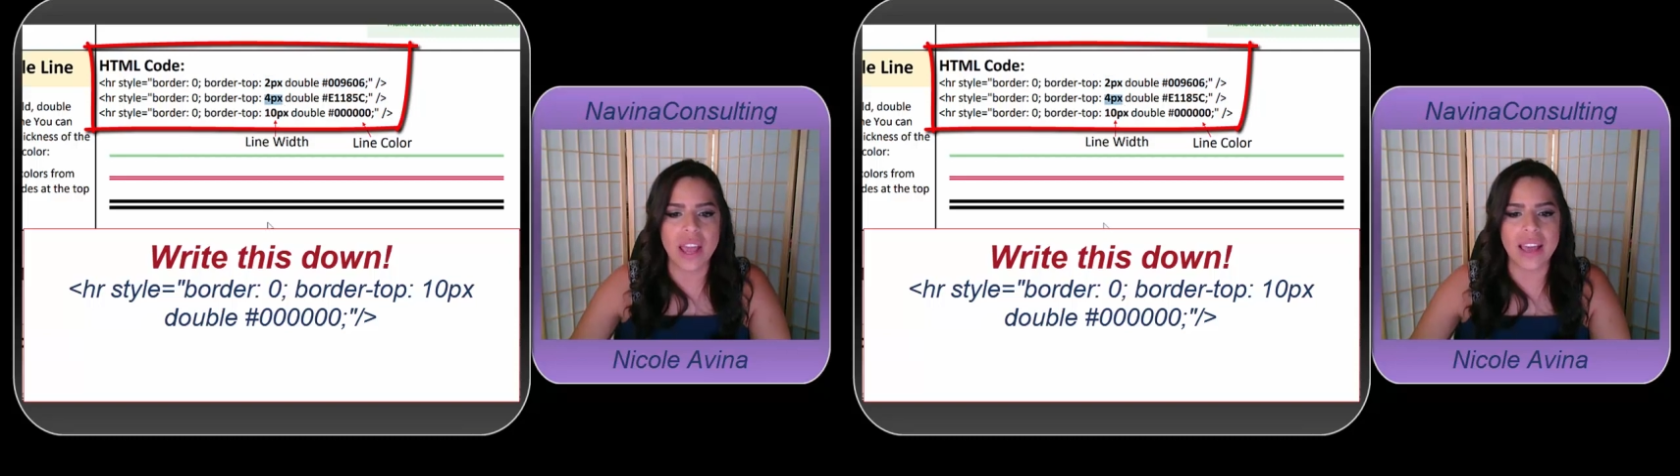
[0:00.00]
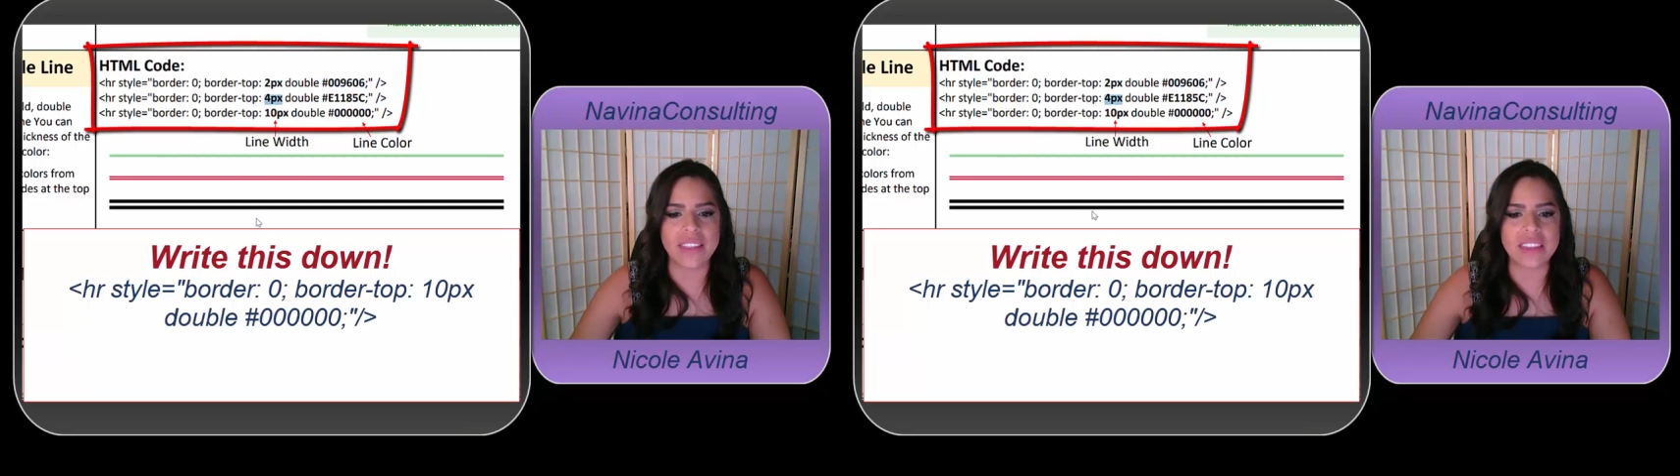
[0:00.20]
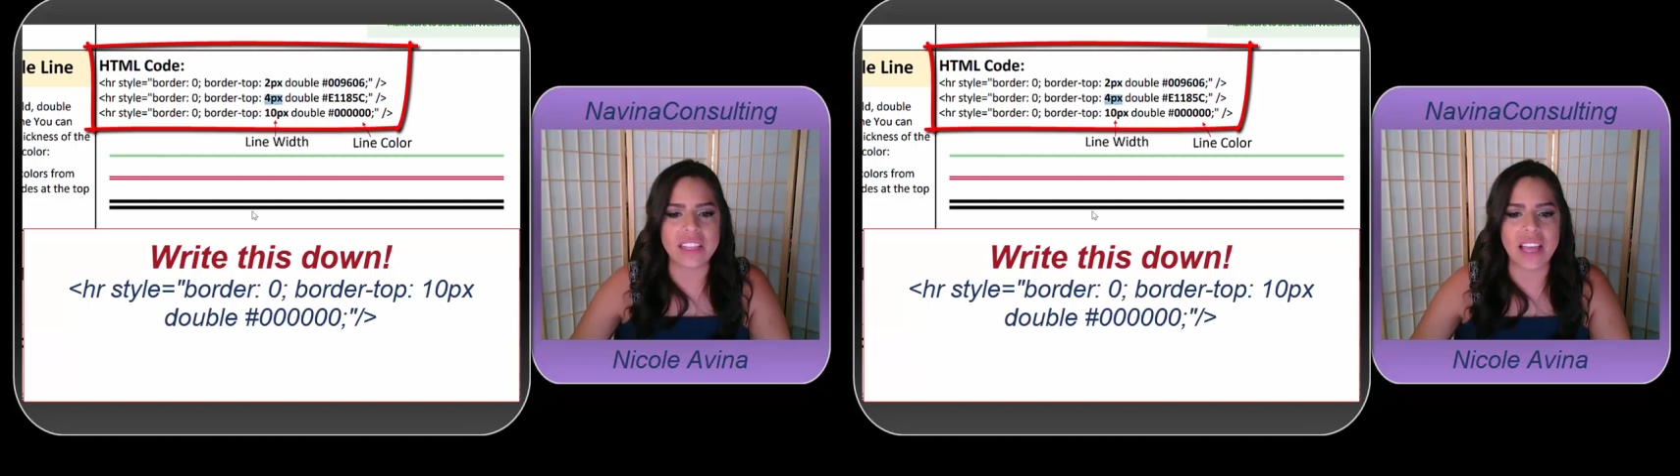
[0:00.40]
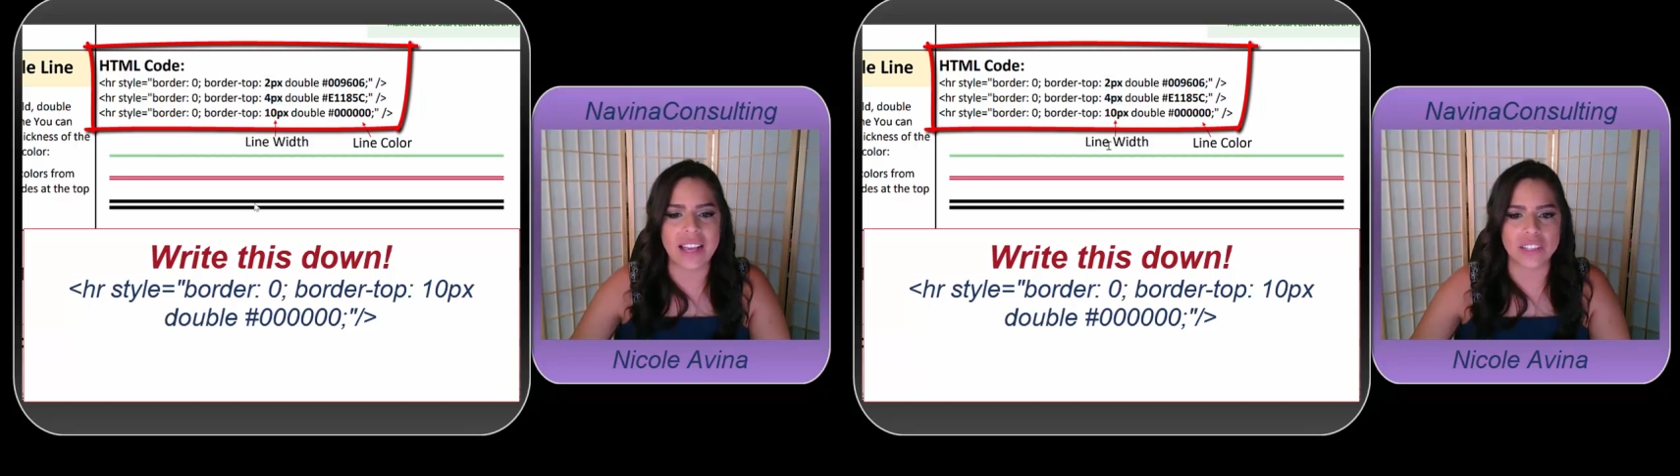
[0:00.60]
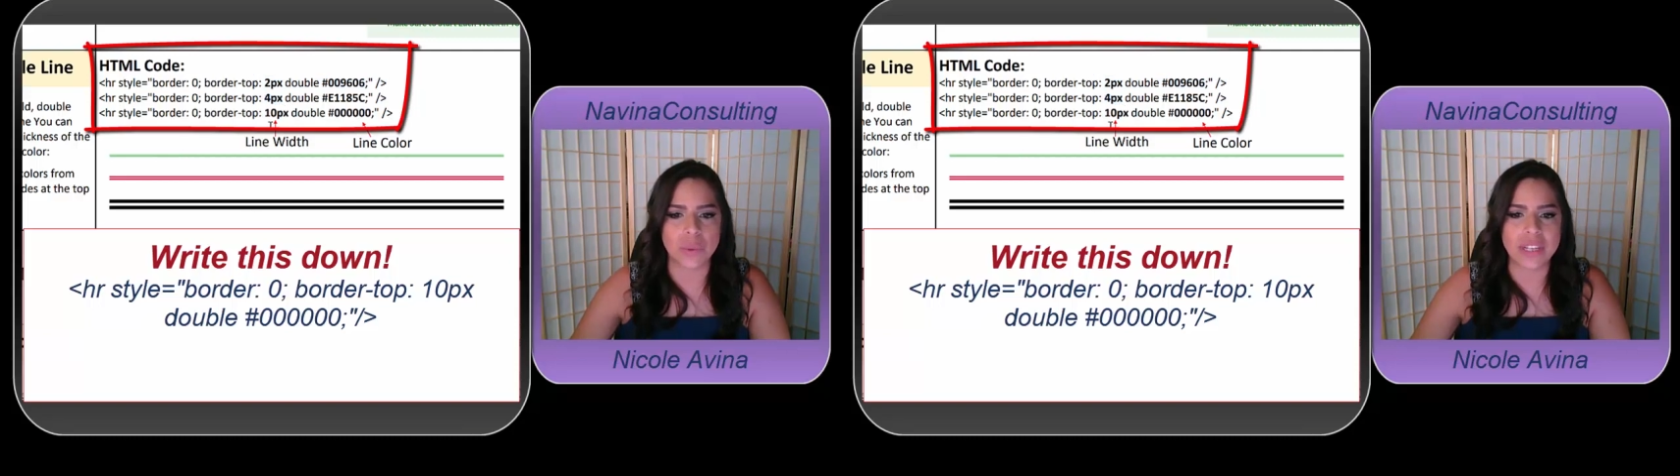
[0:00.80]
And then the
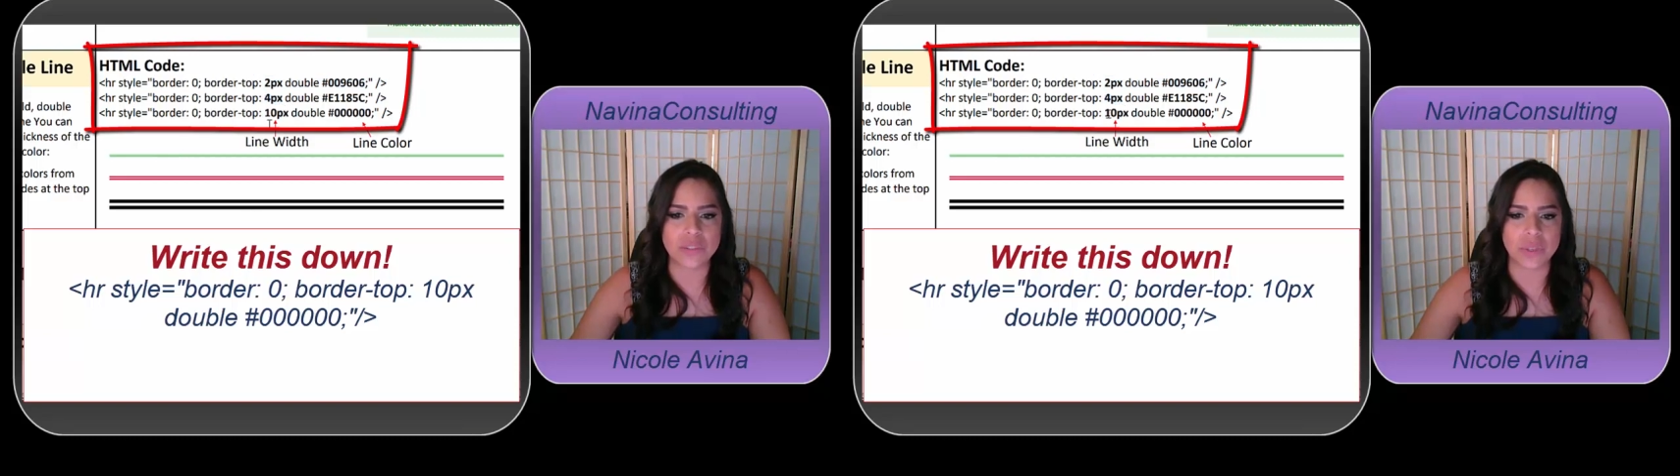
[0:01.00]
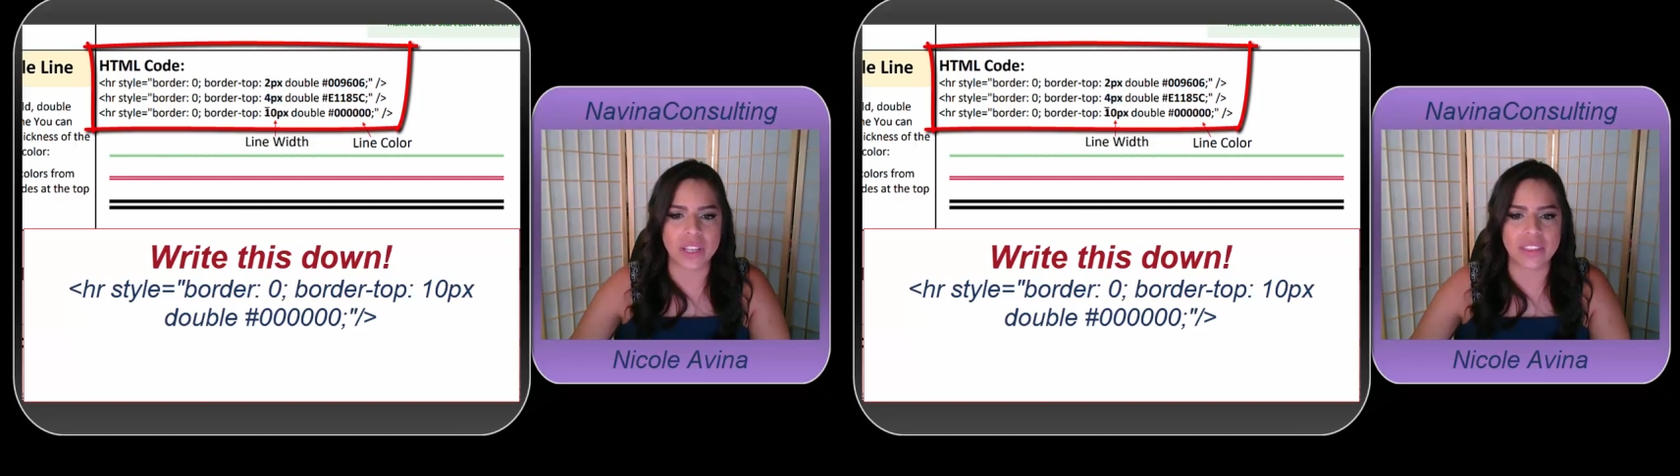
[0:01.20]
last one is really